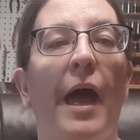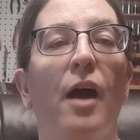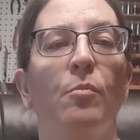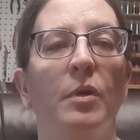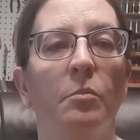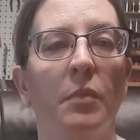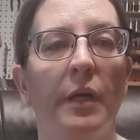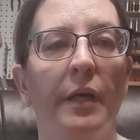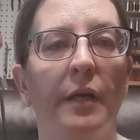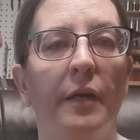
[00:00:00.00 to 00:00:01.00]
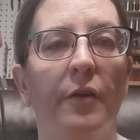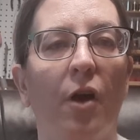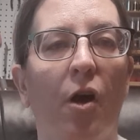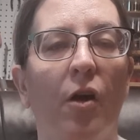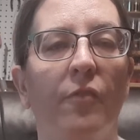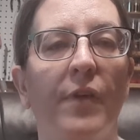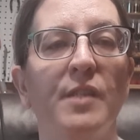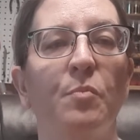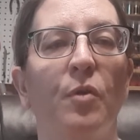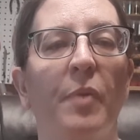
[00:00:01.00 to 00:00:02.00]
album in our
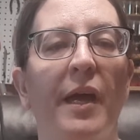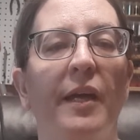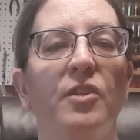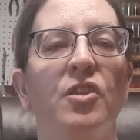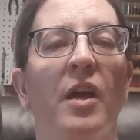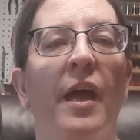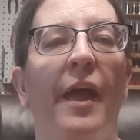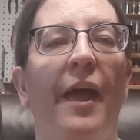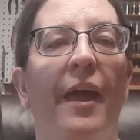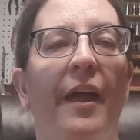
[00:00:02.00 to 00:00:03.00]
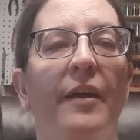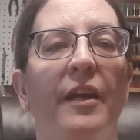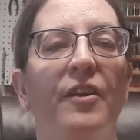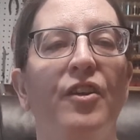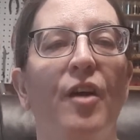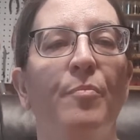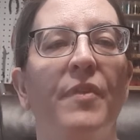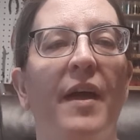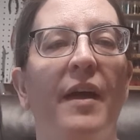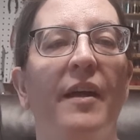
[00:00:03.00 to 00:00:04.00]
Facebook page, and ended
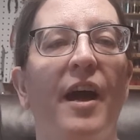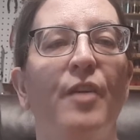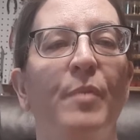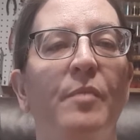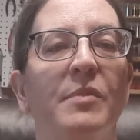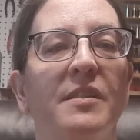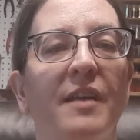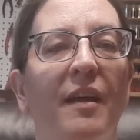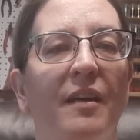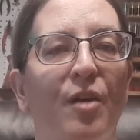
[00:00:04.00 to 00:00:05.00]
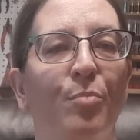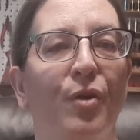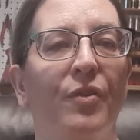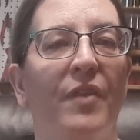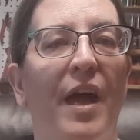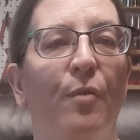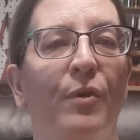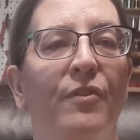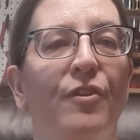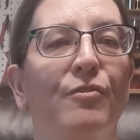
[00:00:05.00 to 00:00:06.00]
up that I'd made a mistake and uploaded that
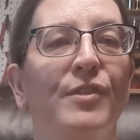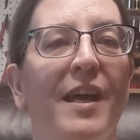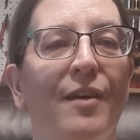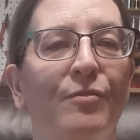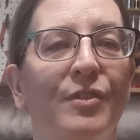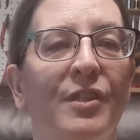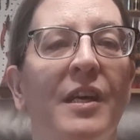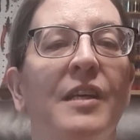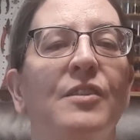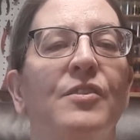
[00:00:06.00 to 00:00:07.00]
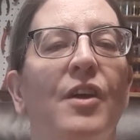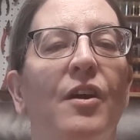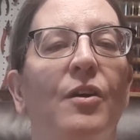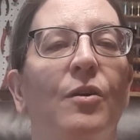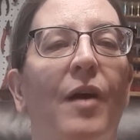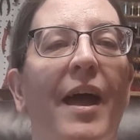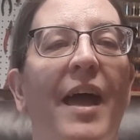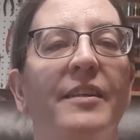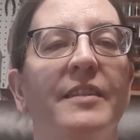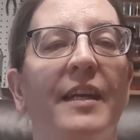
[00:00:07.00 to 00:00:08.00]
with no sound. So I
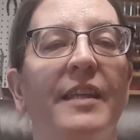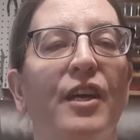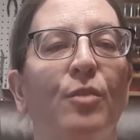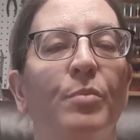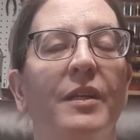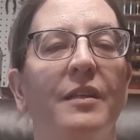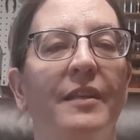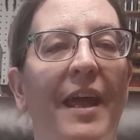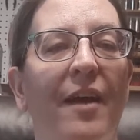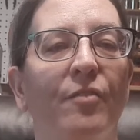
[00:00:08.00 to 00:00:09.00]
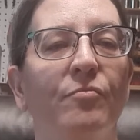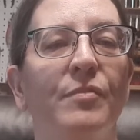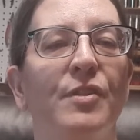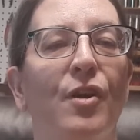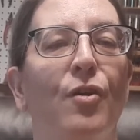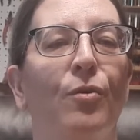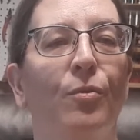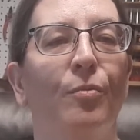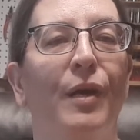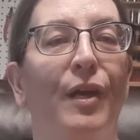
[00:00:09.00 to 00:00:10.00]
had to take that completely down,
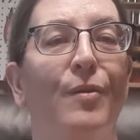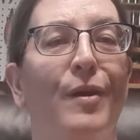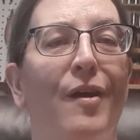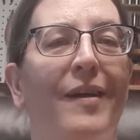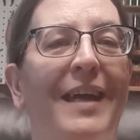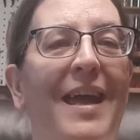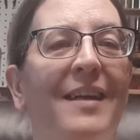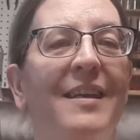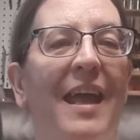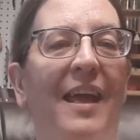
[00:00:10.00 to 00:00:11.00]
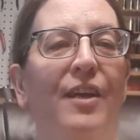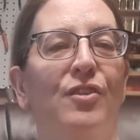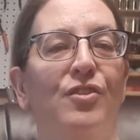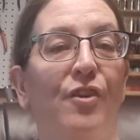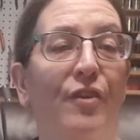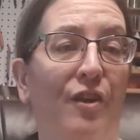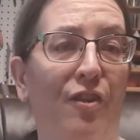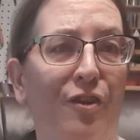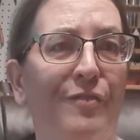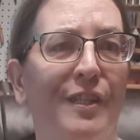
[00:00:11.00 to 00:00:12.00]
so here we are again and starting
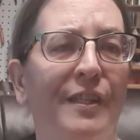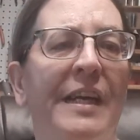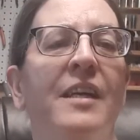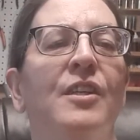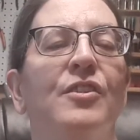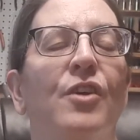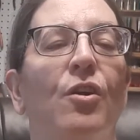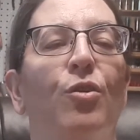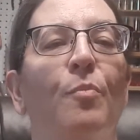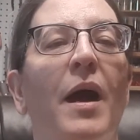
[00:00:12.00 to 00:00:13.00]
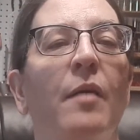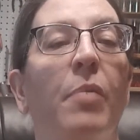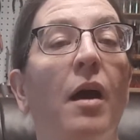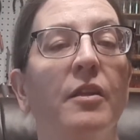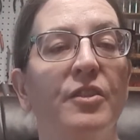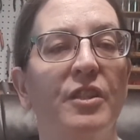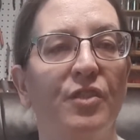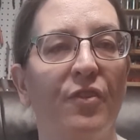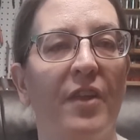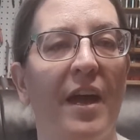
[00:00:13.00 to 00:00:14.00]
all over. So my
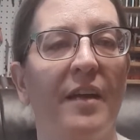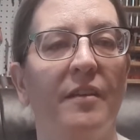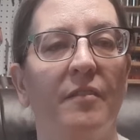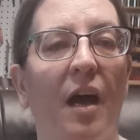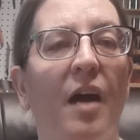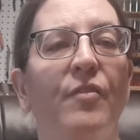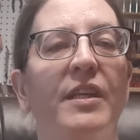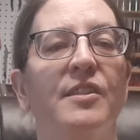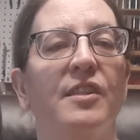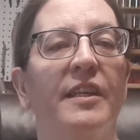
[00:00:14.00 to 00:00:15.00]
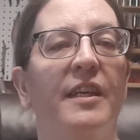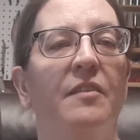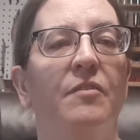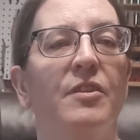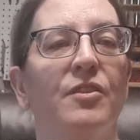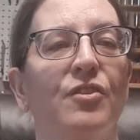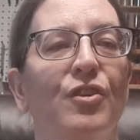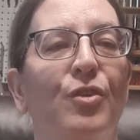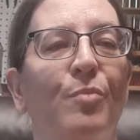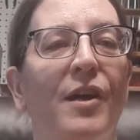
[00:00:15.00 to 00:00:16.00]
apologies for that. Obviously, this is a
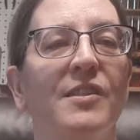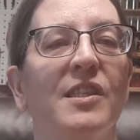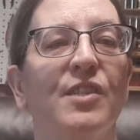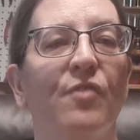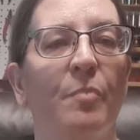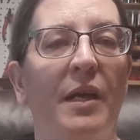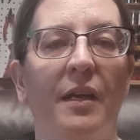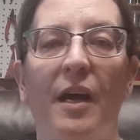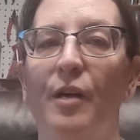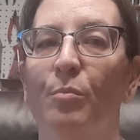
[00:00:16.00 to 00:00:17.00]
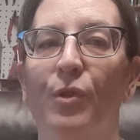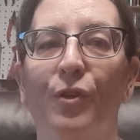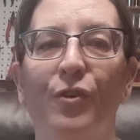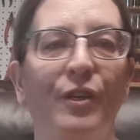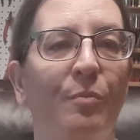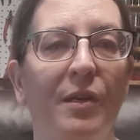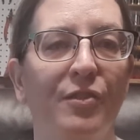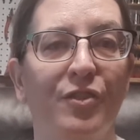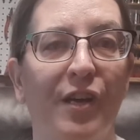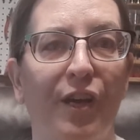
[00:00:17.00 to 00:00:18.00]
new process for me and I am learning
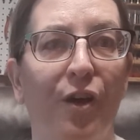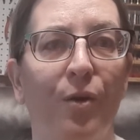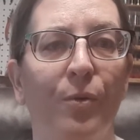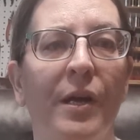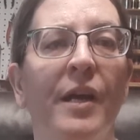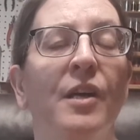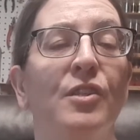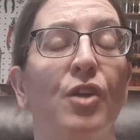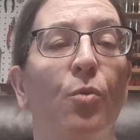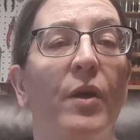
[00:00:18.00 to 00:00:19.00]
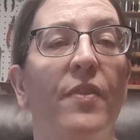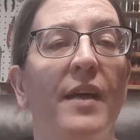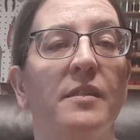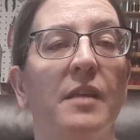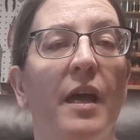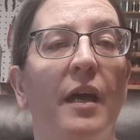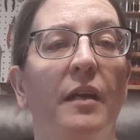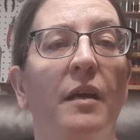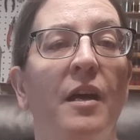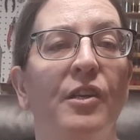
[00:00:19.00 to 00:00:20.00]
much as I go. So with that
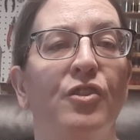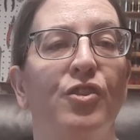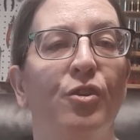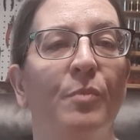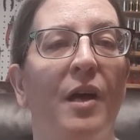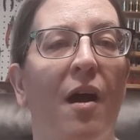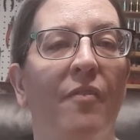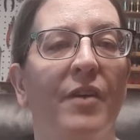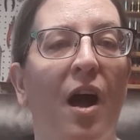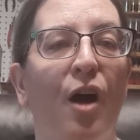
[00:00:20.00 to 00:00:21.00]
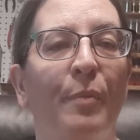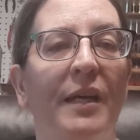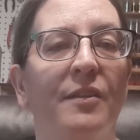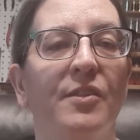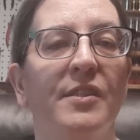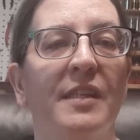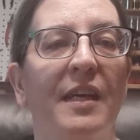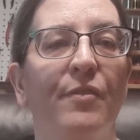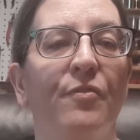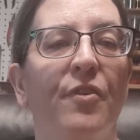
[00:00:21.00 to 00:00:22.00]
said, shoot me off comments,
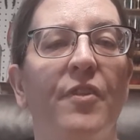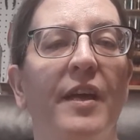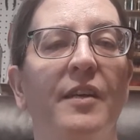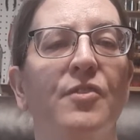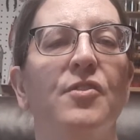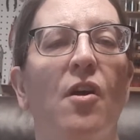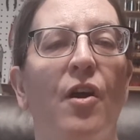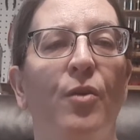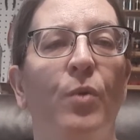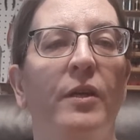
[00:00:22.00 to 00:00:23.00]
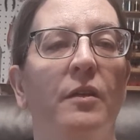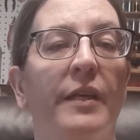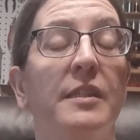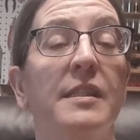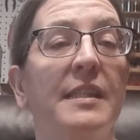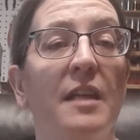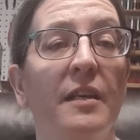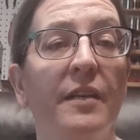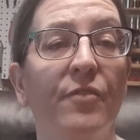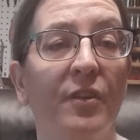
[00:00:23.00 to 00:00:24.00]
even for things on what you'd like to see
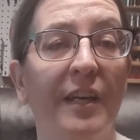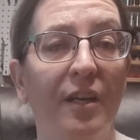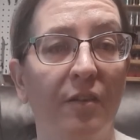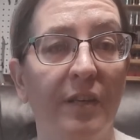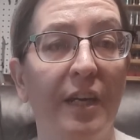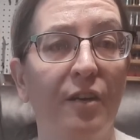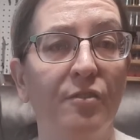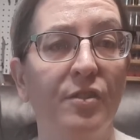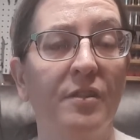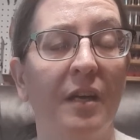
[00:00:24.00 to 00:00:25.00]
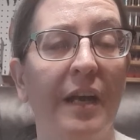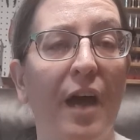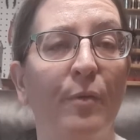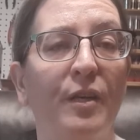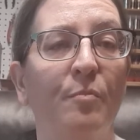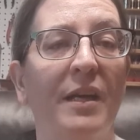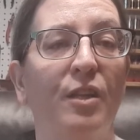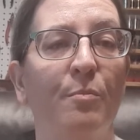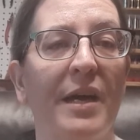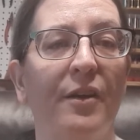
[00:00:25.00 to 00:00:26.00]
done differently in our videos and how we can make
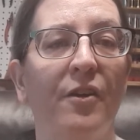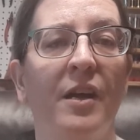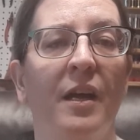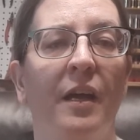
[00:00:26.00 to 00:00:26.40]
them better.